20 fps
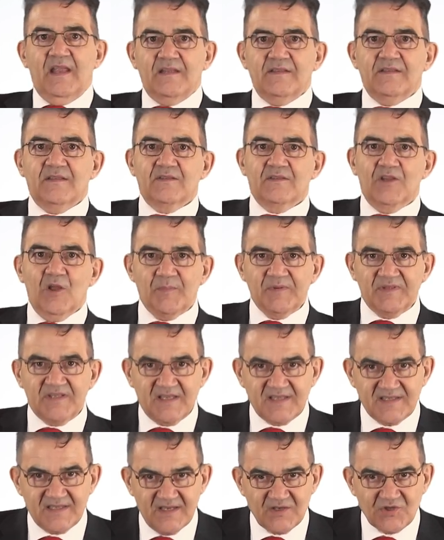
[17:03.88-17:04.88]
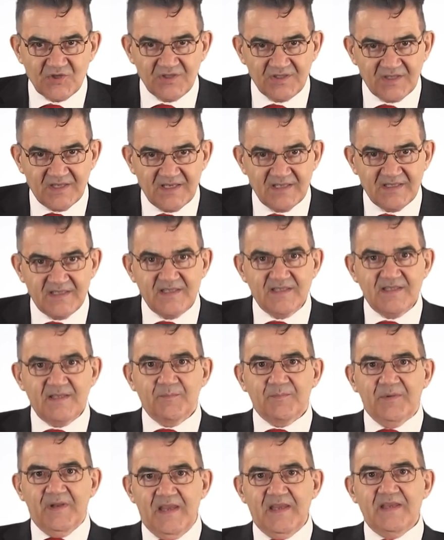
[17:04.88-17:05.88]
and the double taxation treaties
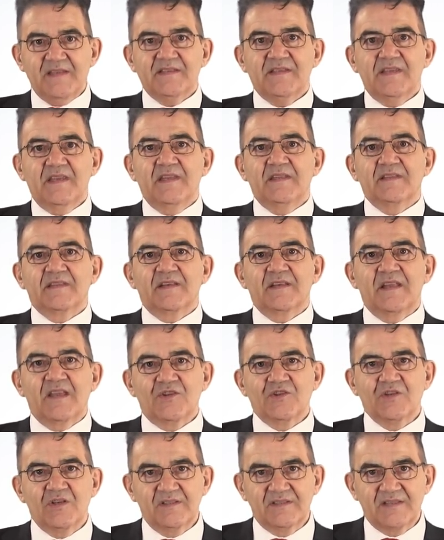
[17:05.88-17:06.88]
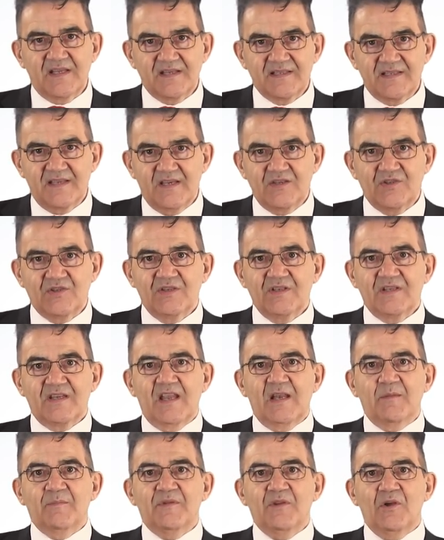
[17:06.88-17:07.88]
in place, international taxation
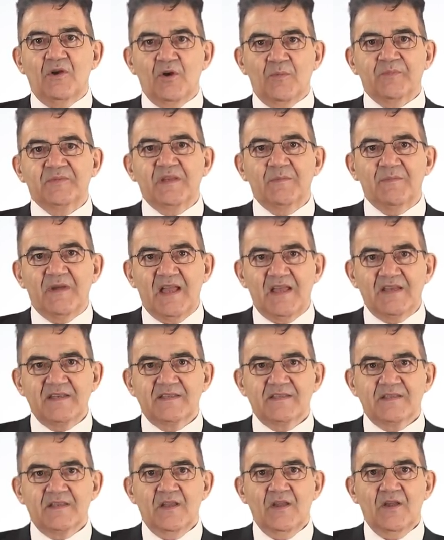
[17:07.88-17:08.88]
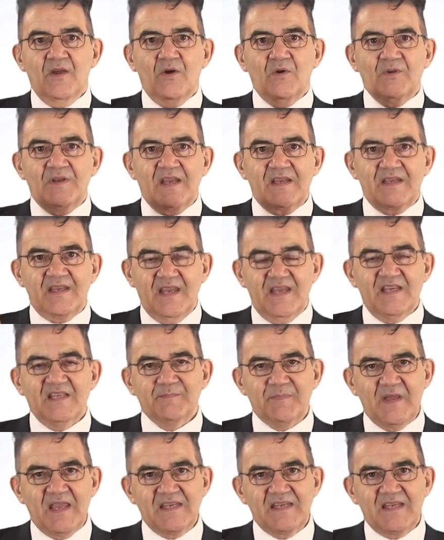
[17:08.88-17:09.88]
can be optimized on a
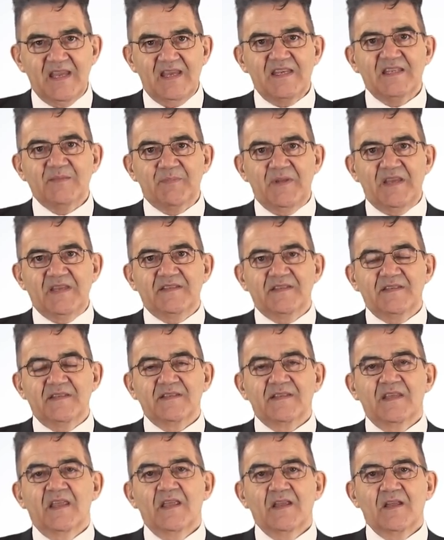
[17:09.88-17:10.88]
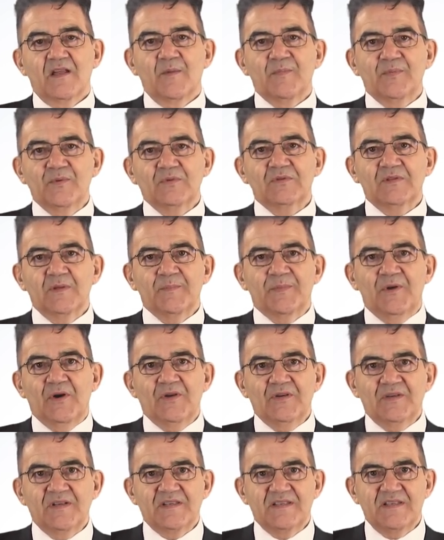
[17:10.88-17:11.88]
case-by-case basis. Caput &
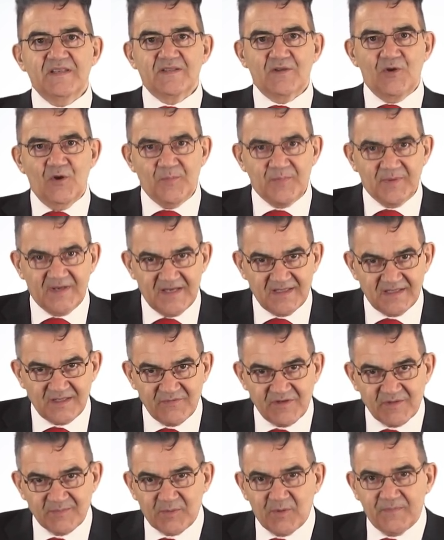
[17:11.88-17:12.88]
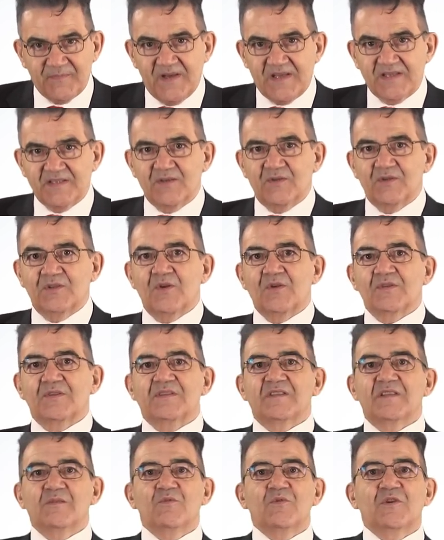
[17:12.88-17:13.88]
Partners is cooperating with Professor
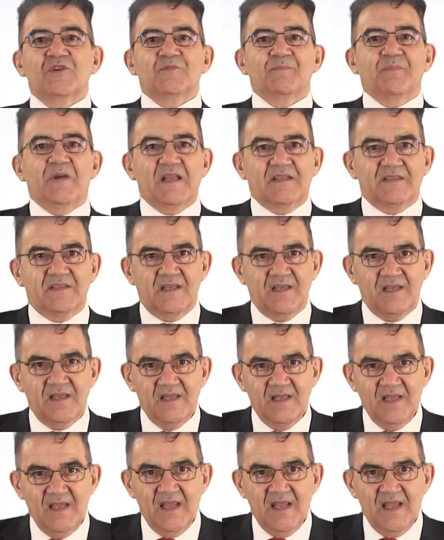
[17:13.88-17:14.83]
Dr. Simões Bata,